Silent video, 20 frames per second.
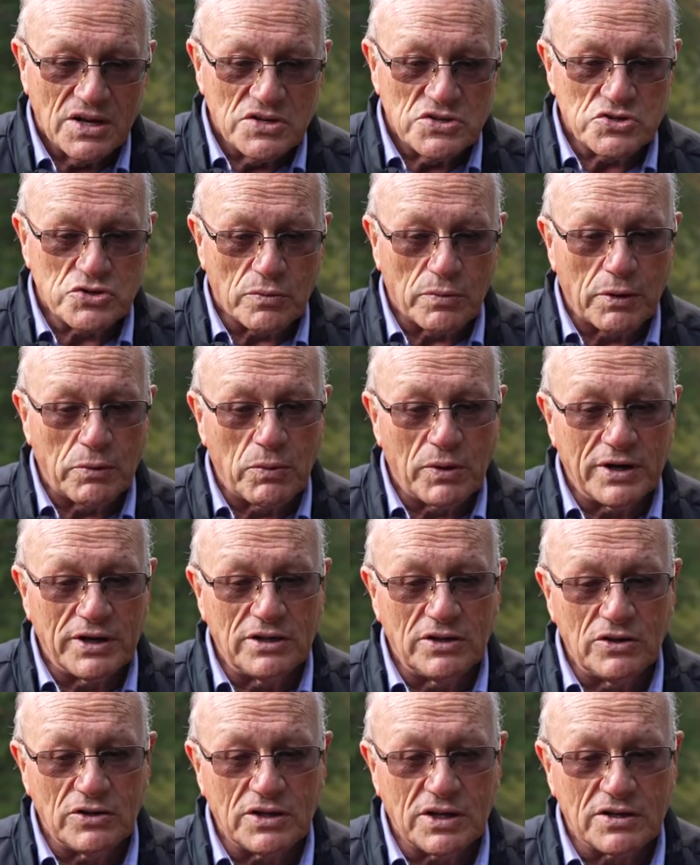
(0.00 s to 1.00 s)
So we want to
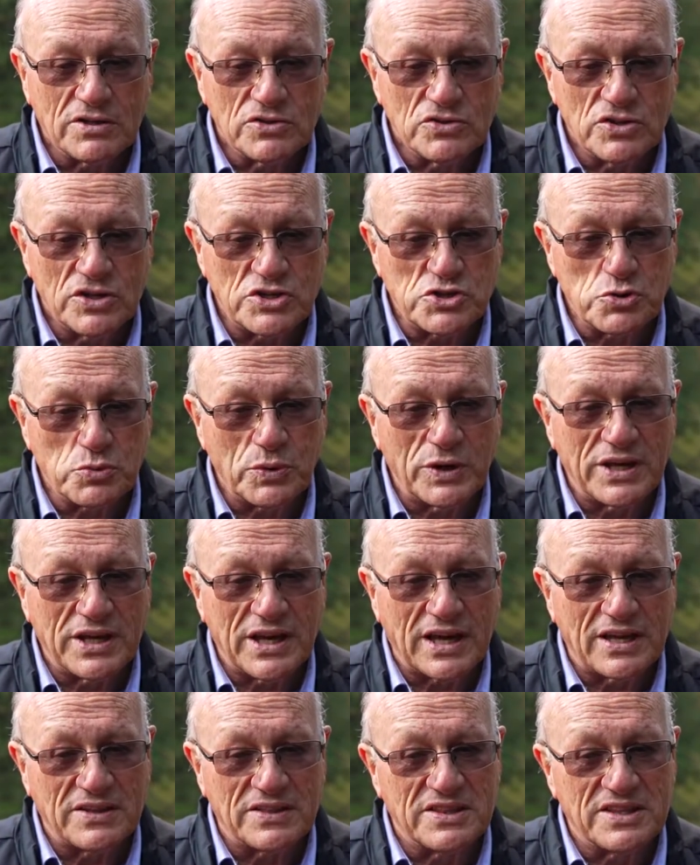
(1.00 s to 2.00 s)
look this week
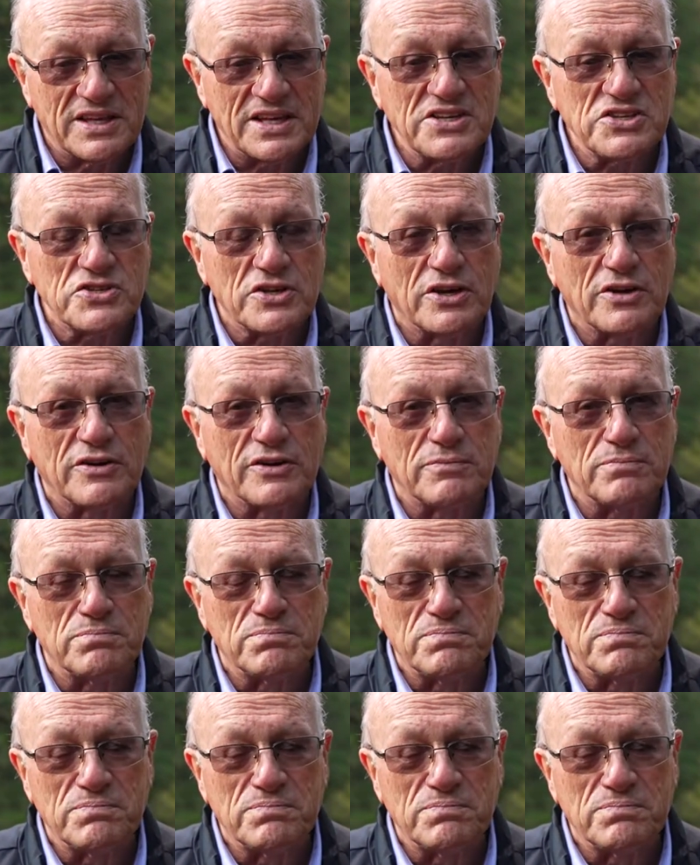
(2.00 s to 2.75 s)
at things that are